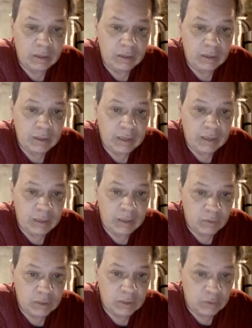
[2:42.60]
Yeah, he
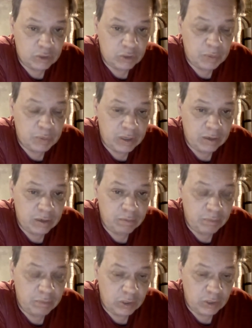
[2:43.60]
was going to spend
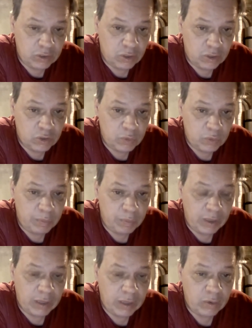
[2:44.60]
billions of dollars to
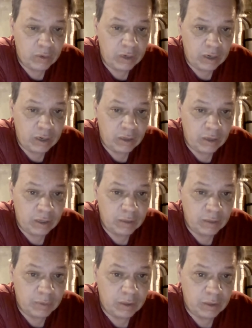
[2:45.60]
bail out an airline
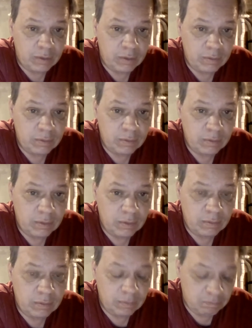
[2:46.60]
company.
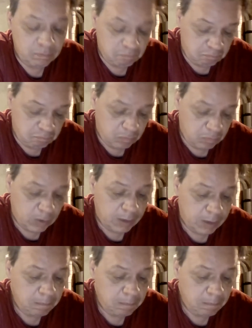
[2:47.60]
Okay.